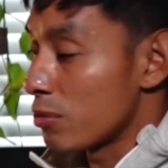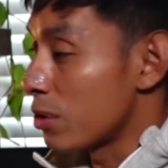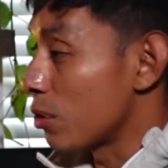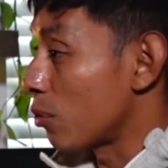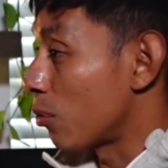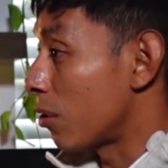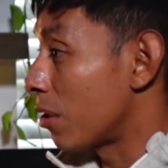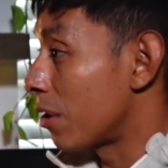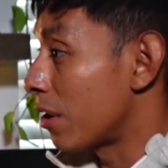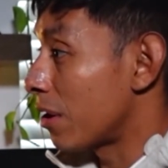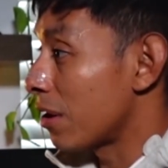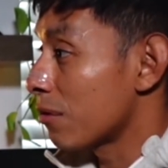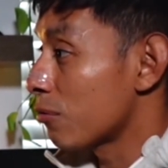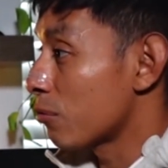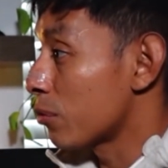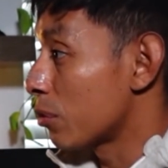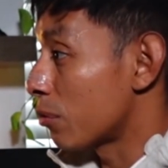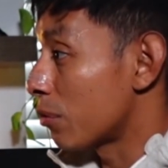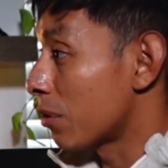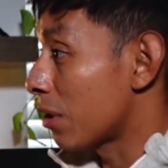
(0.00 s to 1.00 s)
we were
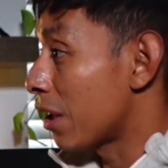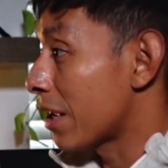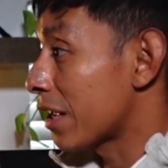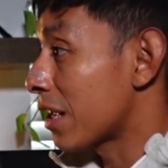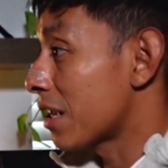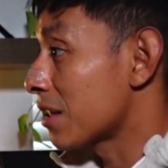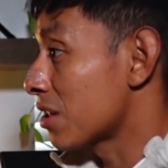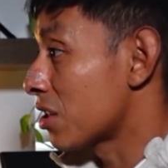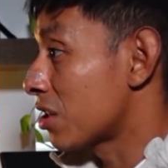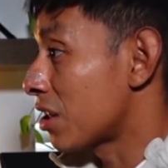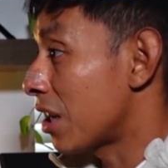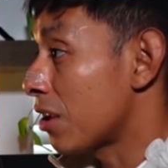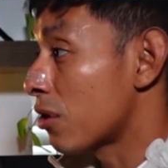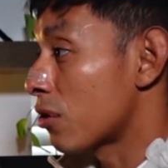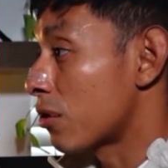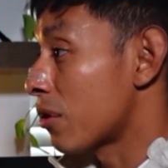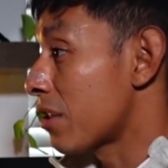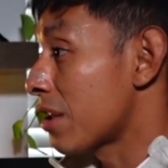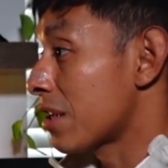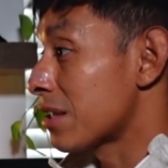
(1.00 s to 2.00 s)
we were like as a child
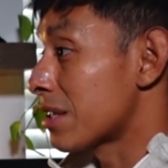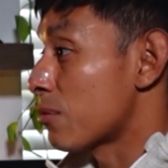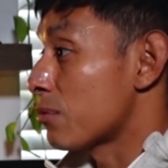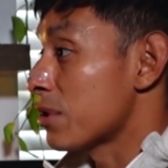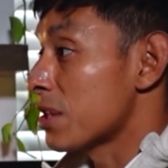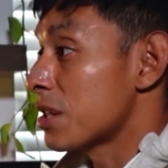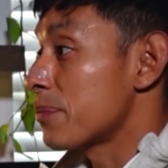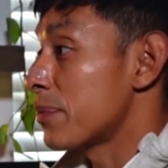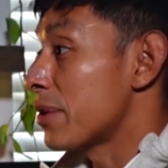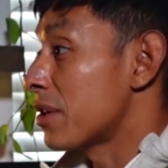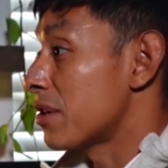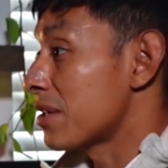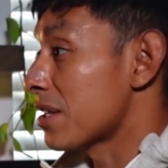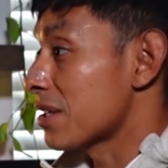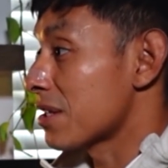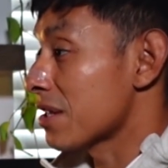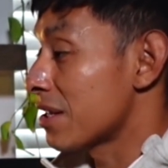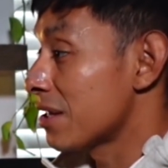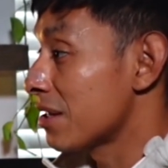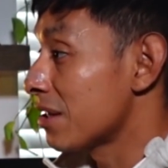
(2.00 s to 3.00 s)
or mm-hmm. things that we experienced
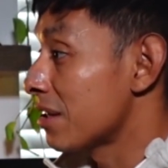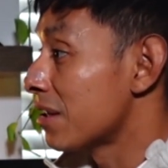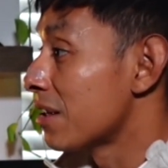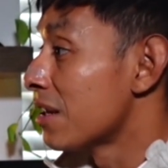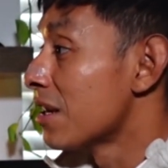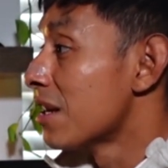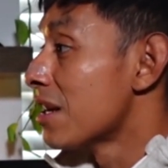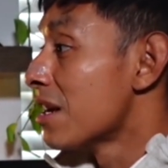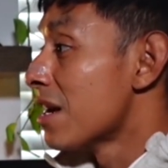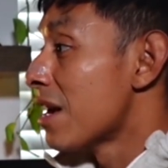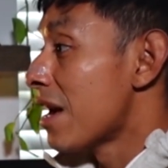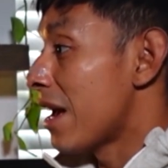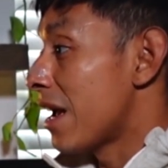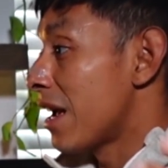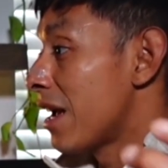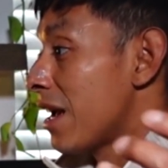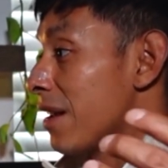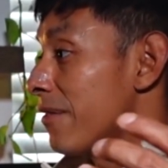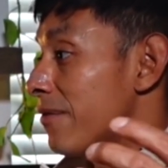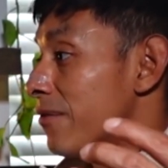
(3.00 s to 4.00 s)
as a kid mm-hmm.
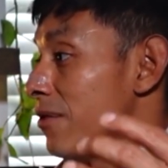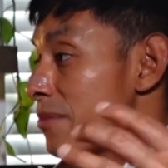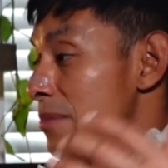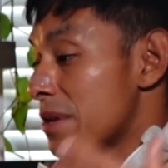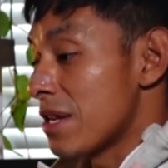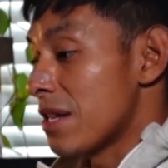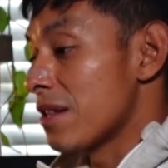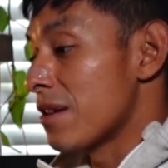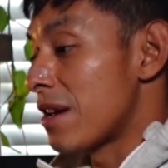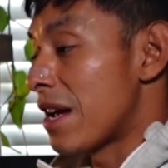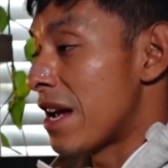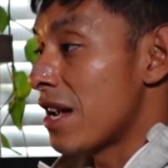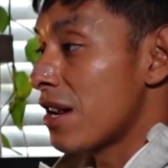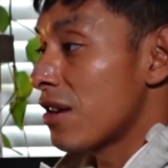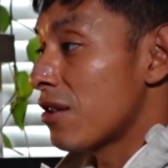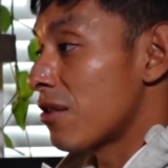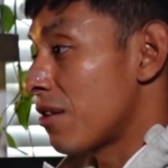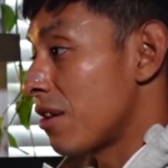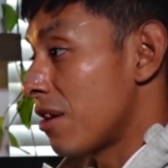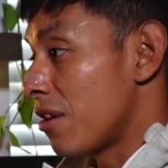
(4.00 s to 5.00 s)
and for me the
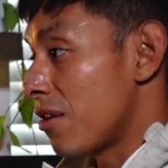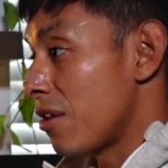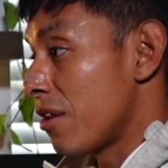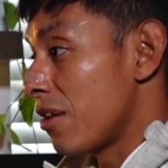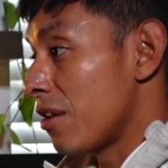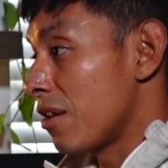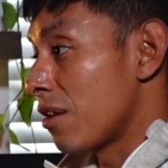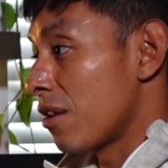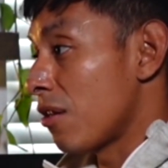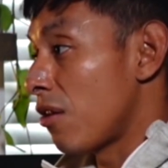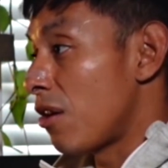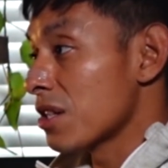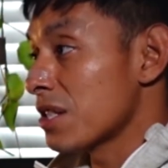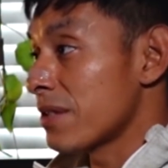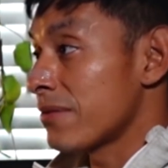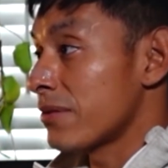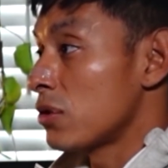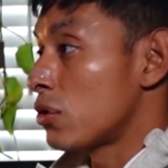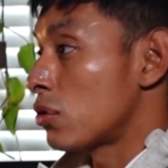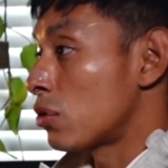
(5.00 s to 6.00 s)
anger and, and, the
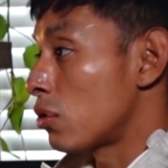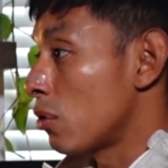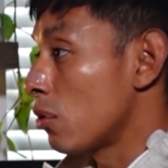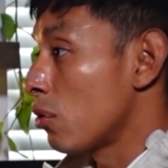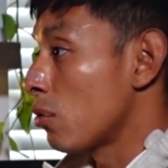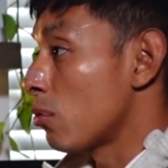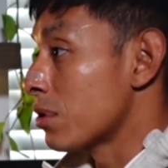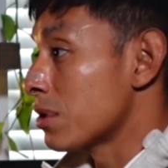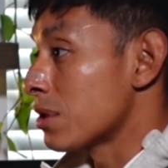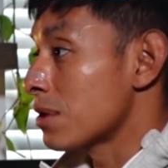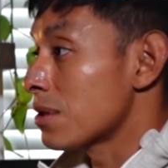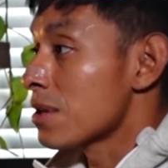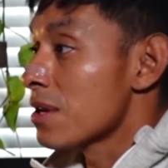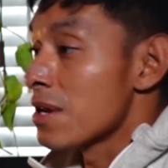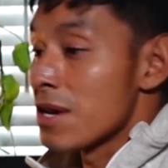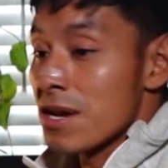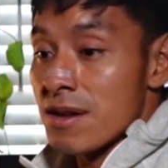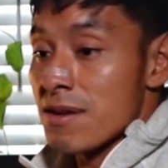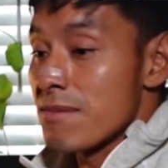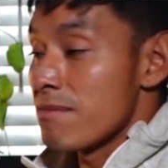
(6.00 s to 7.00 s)
loss of control was
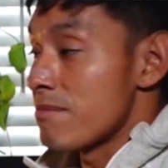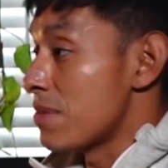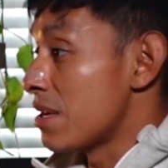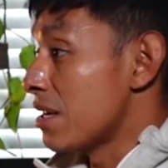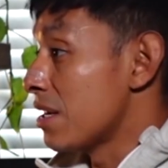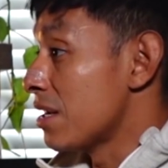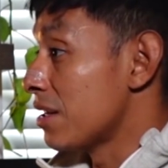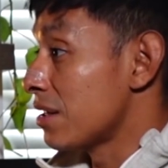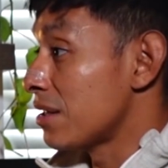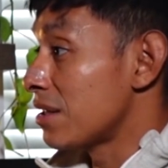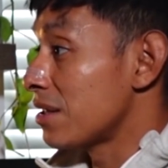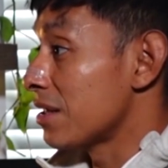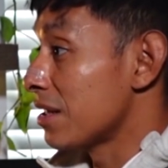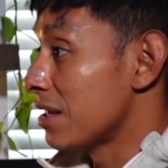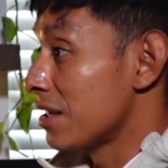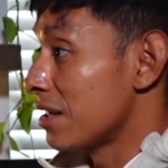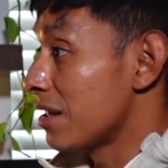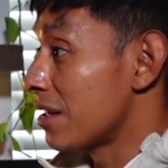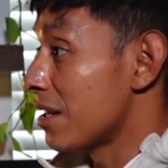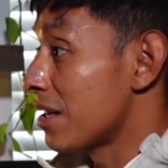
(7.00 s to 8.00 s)
me
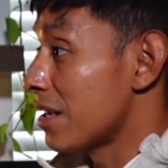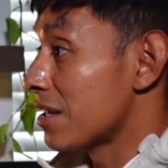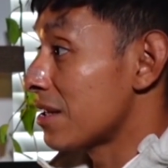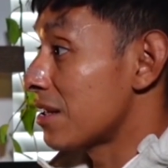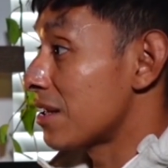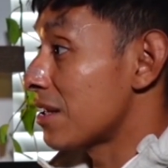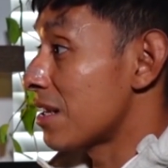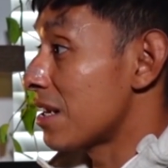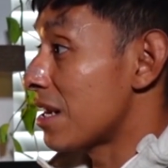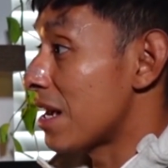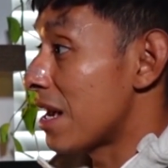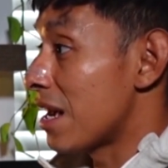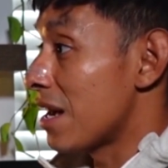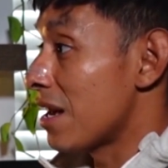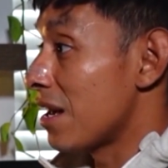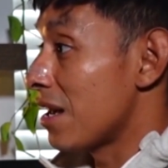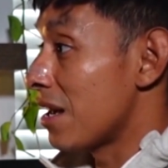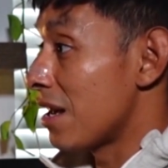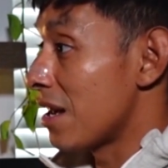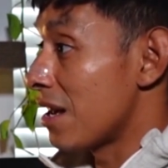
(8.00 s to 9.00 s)
seeing things
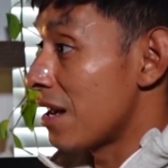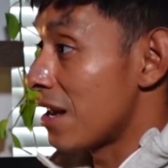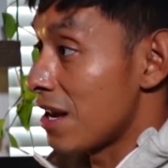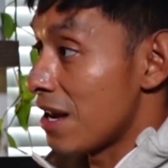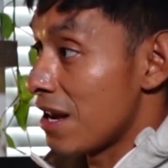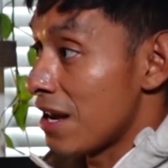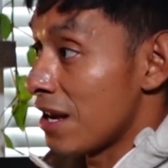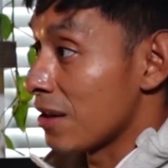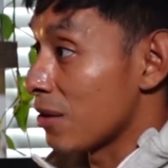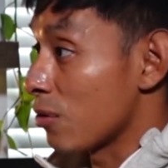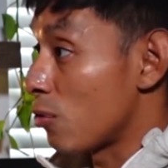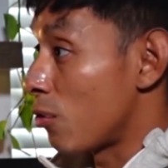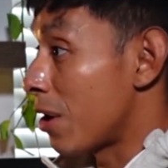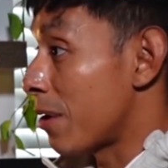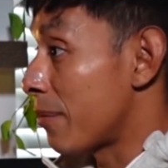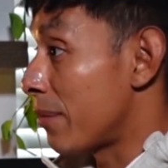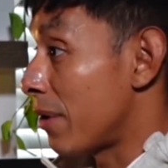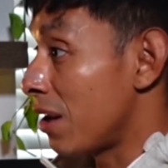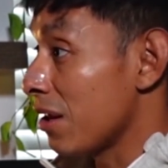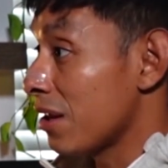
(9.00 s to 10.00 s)
yeah. in
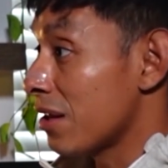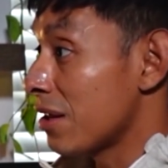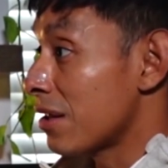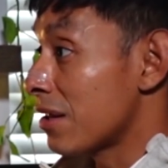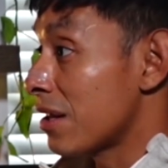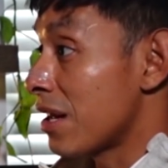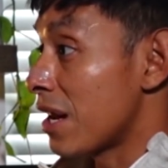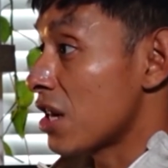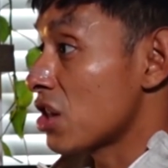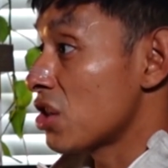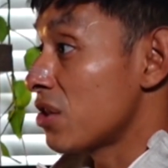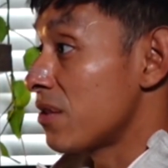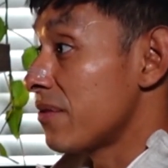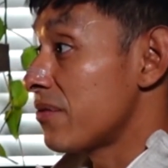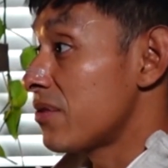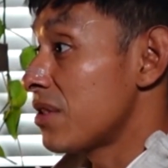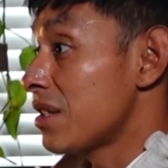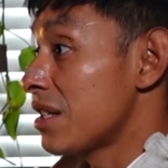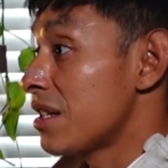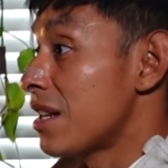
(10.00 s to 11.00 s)
guatemala that i should
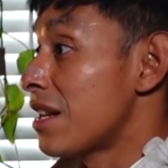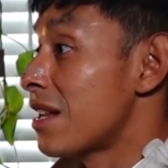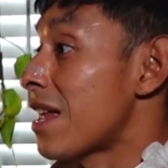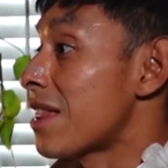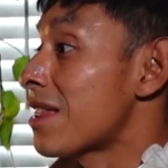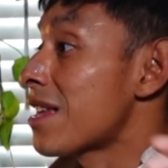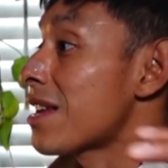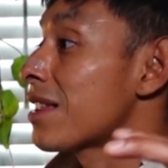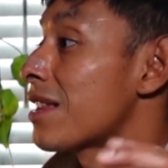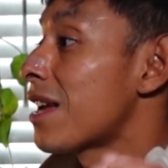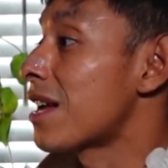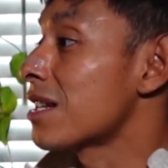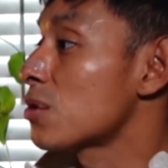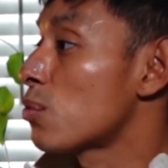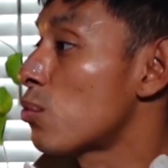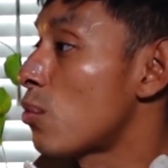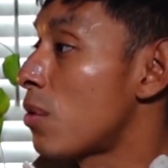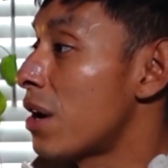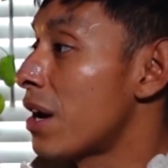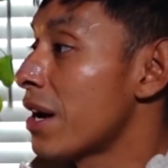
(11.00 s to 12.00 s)
have seen and i think that's
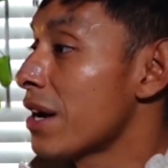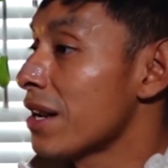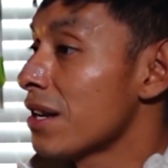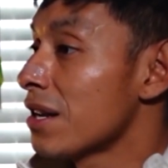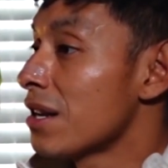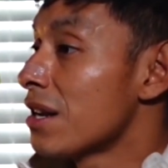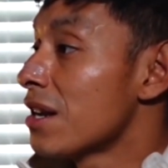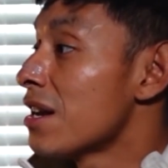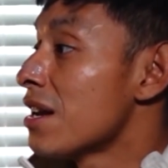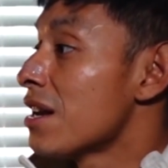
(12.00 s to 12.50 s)
why